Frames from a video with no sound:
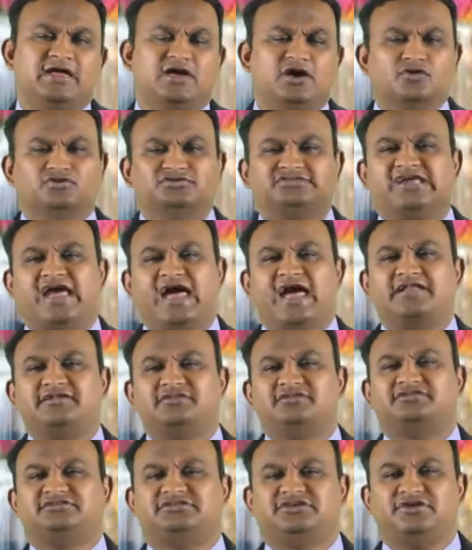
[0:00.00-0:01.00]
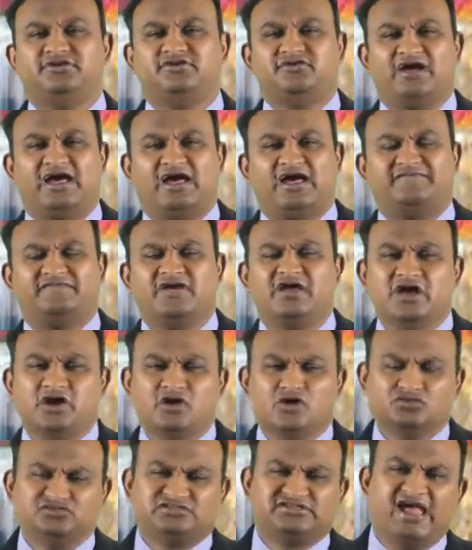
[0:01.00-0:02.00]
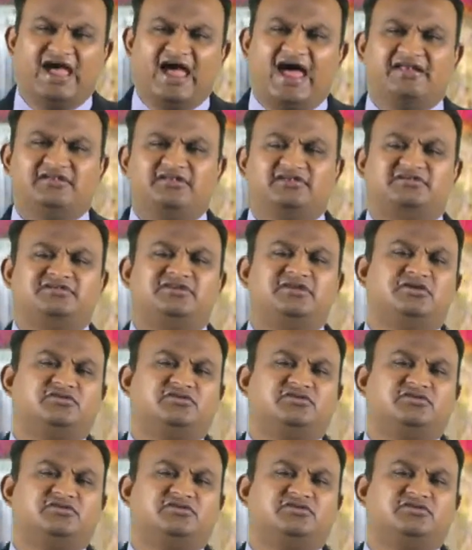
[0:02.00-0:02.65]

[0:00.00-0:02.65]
Whose hand do you have? Whose hand do